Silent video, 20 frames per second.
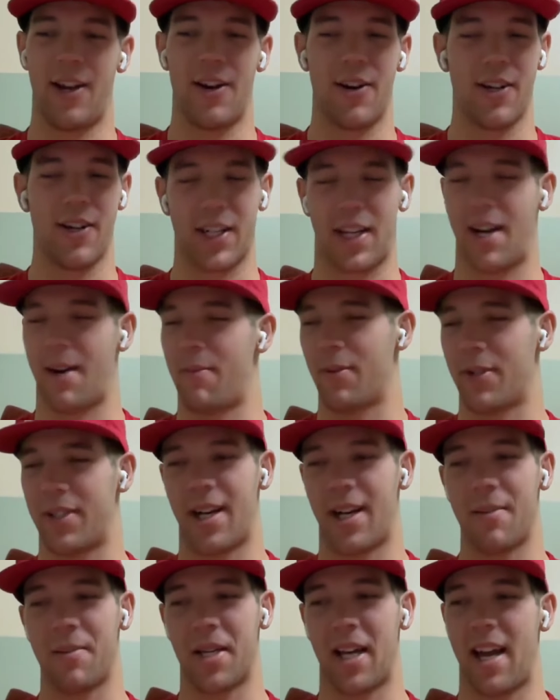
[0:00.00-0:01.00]
there's a couple
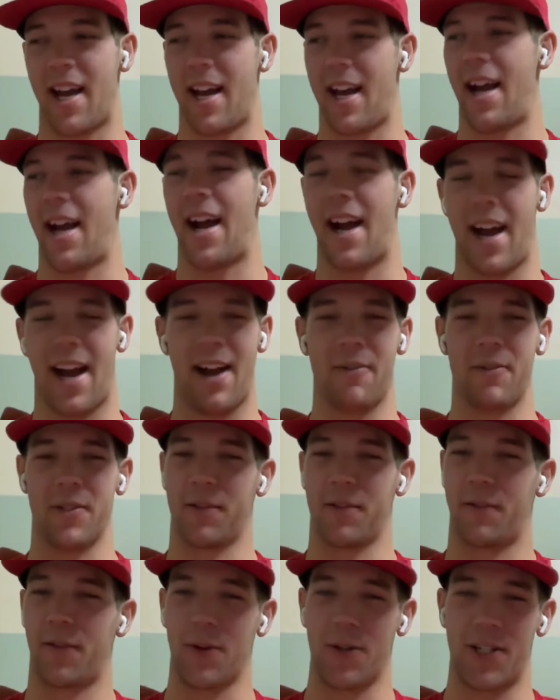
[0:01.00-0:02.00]
times I, I
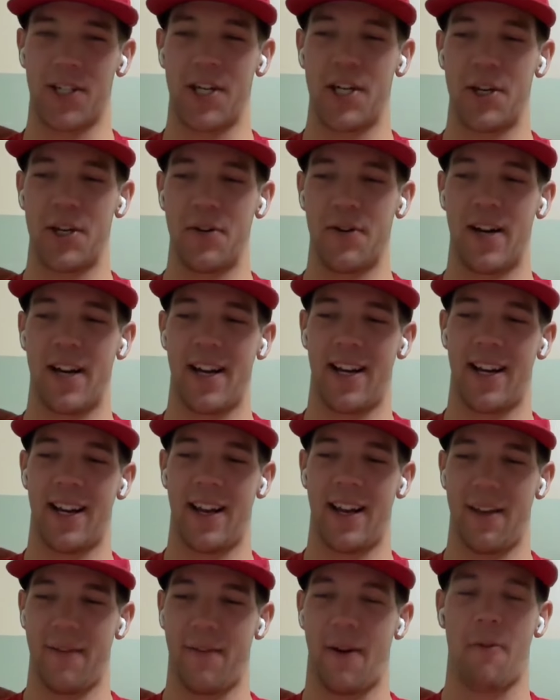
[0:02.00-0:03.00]
was forced to do it
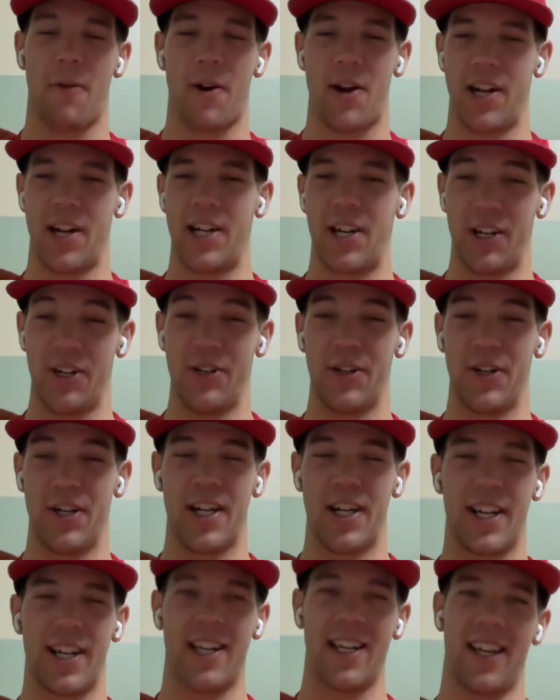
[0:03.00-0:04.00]
if I wanted to do
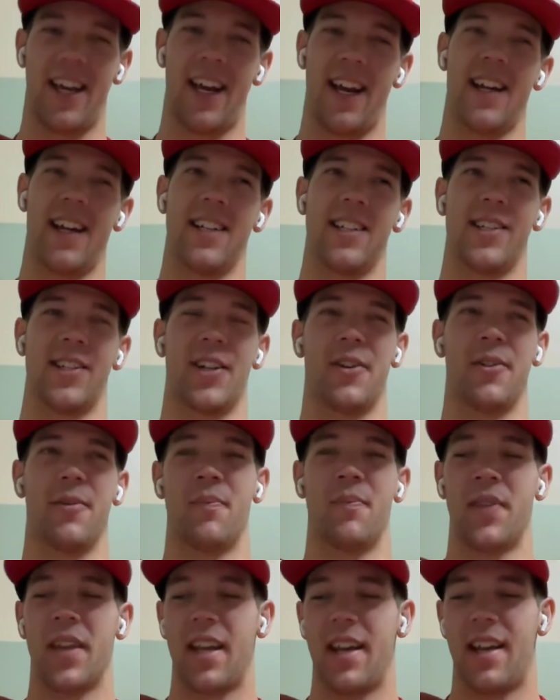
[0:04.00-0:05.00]
good. And so,
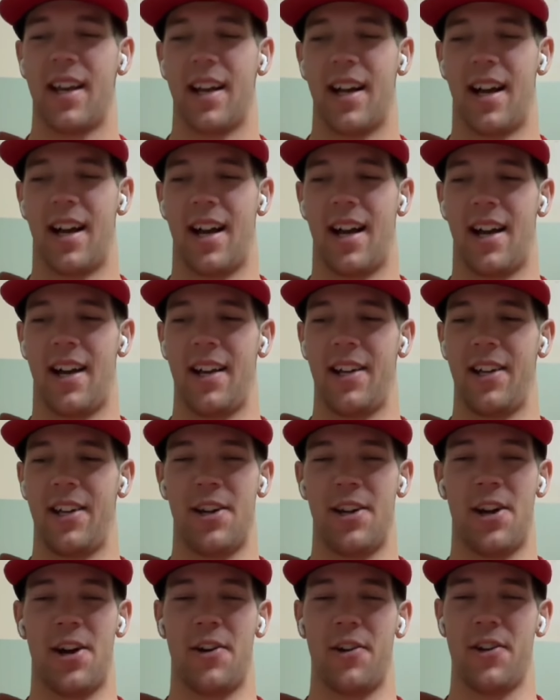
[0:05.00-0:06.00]
uh,
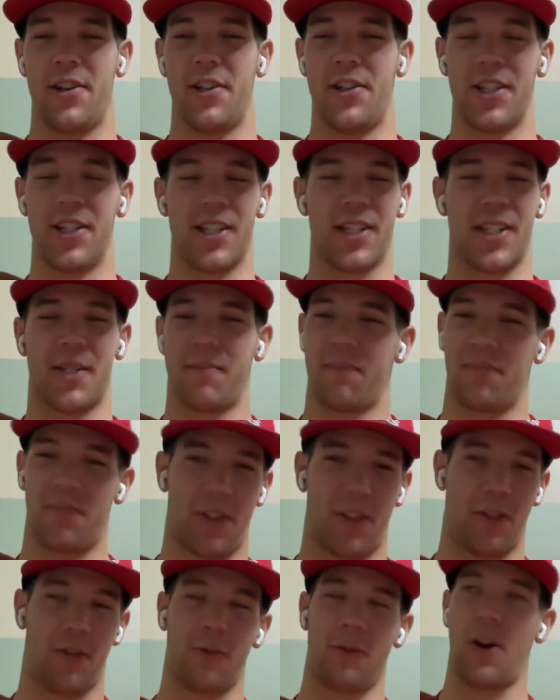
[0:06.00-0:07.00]
you know, you just
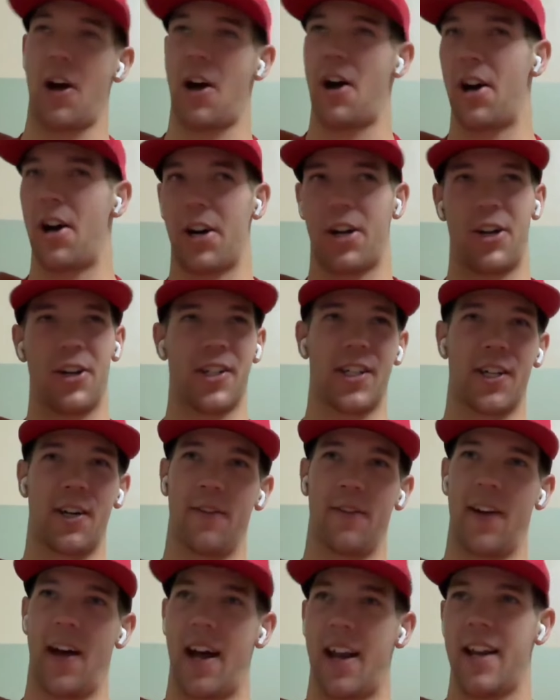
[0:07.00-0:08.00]
th- huck
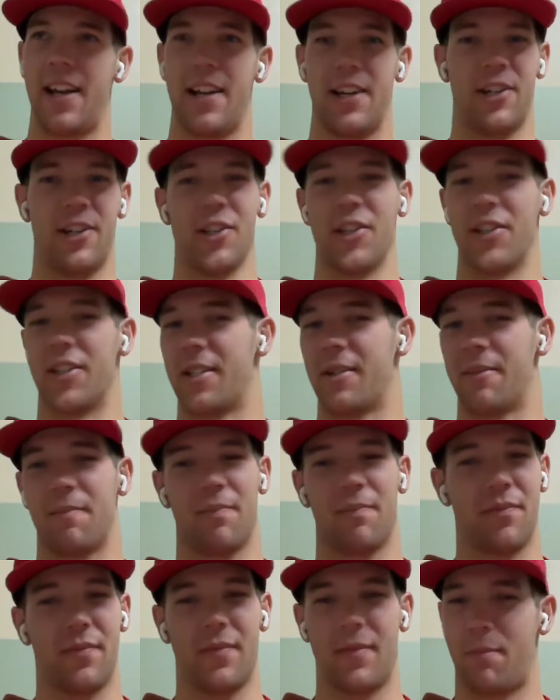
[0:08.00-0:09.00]
yourself at it and just
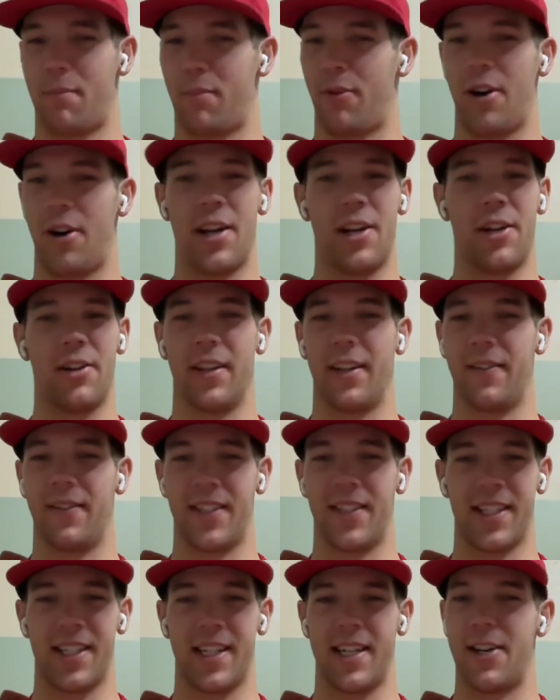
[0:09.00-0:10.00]
pray you live
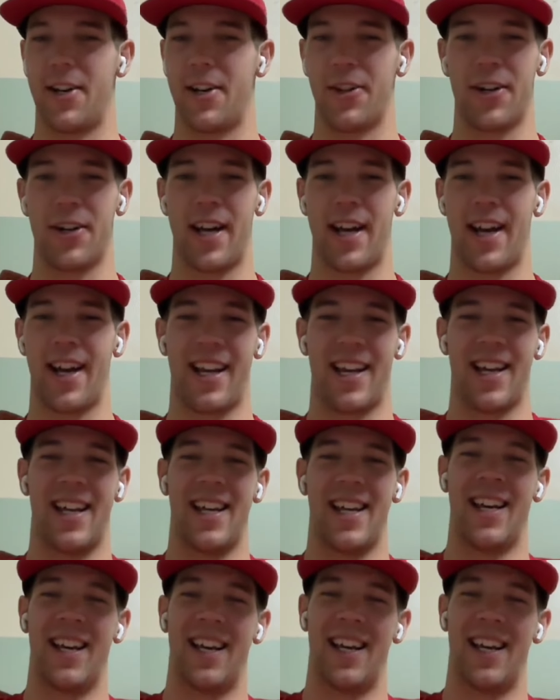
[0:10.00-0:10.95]
to see another day.